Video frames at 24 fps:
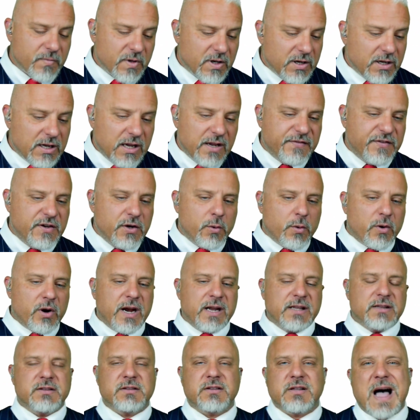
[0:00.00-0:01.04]
If you are a
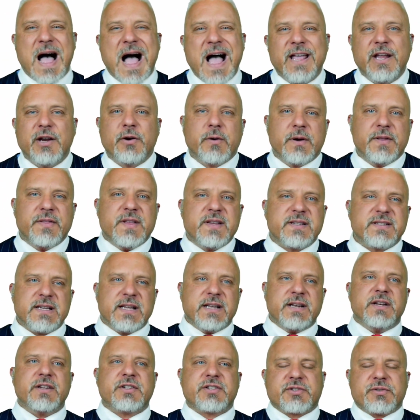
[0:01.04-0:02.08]
liar in this
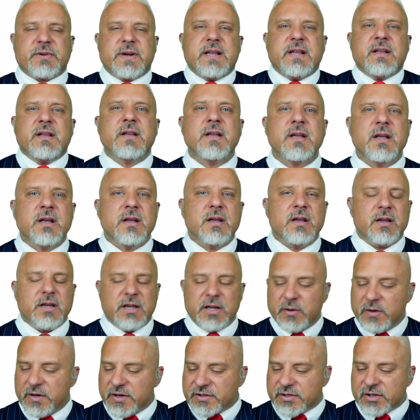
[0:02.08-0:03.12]
industry, you
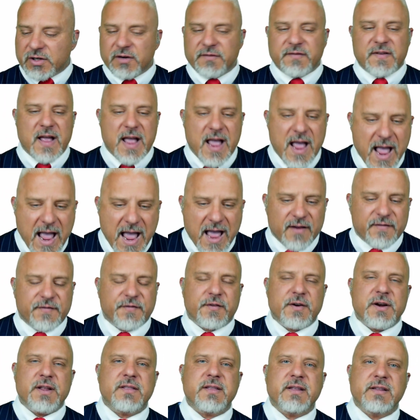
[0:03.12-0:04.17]
deserve
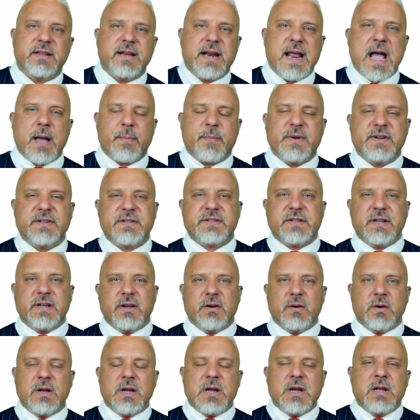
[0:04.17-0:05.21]
everything that happens to you.
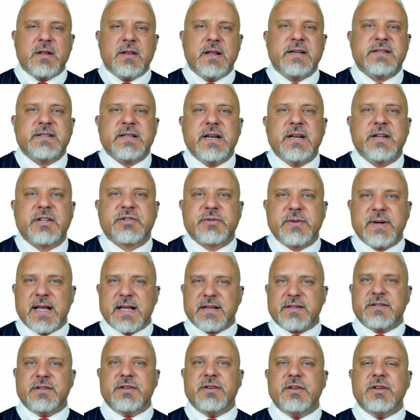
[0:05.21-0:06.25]
This industry has
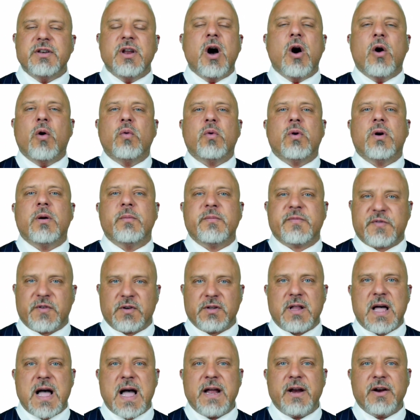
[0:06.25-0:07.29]
no room for
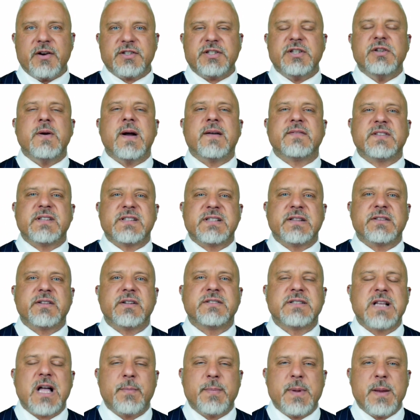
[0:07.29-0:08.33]
liars. You have to sit there and
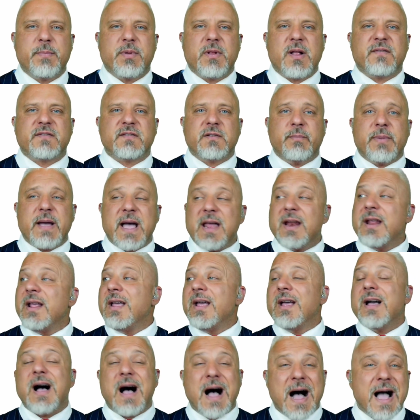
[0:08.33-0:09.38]
tell people off the bat,
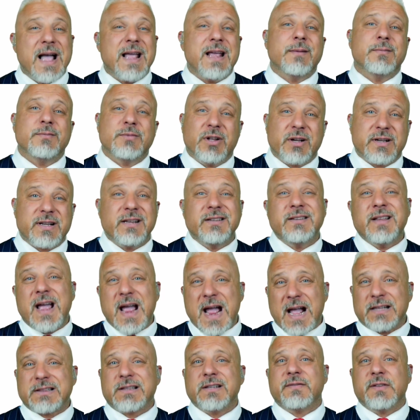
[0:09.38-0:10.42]
I am looking to
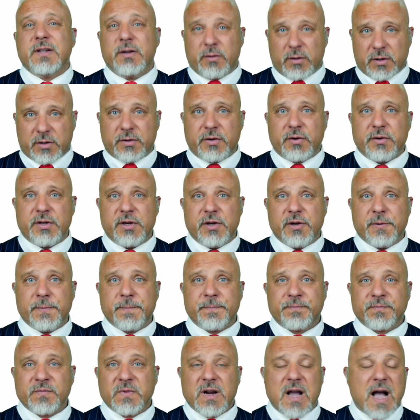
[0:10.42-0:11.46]
actively recruit you.
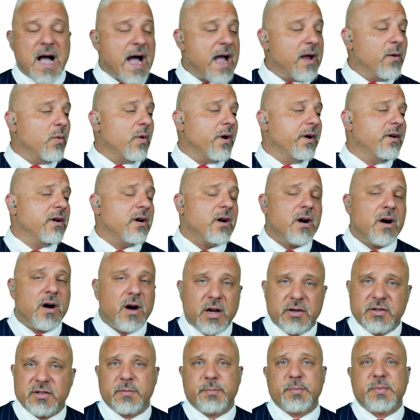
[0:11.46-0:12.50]
I
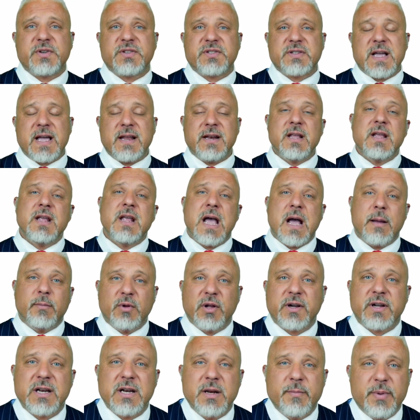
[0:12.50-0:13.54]
100% am
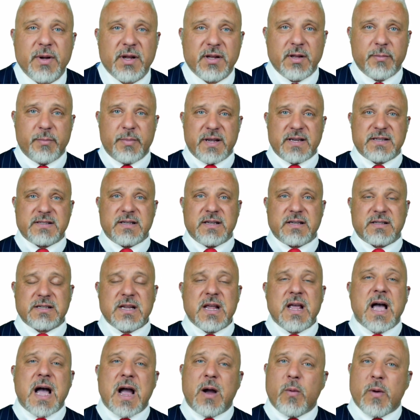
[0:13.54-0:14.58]
looking to build a business.
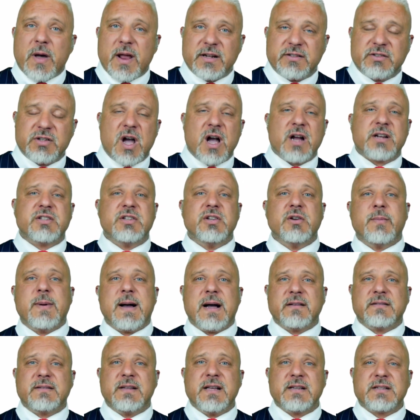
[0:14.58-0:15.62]
I want to talk to you
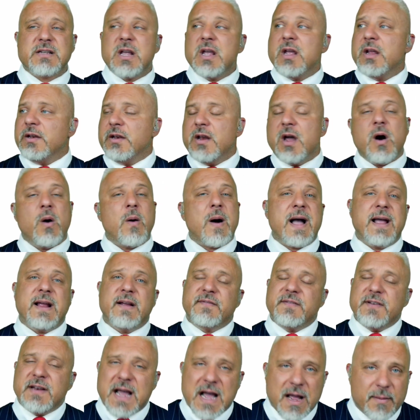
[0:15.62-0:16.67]
about this. No, I have
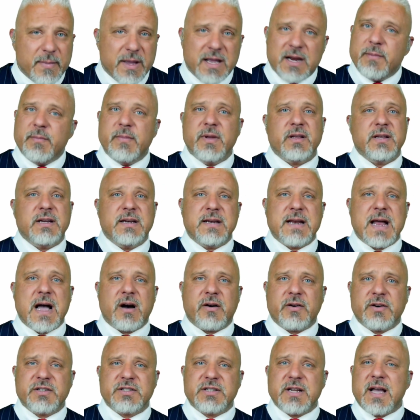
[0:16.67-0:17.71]
not made $1 million
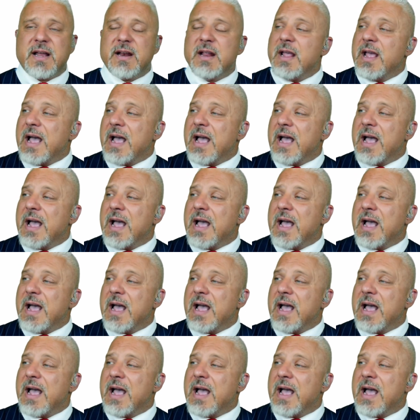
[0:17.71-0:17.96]
yet.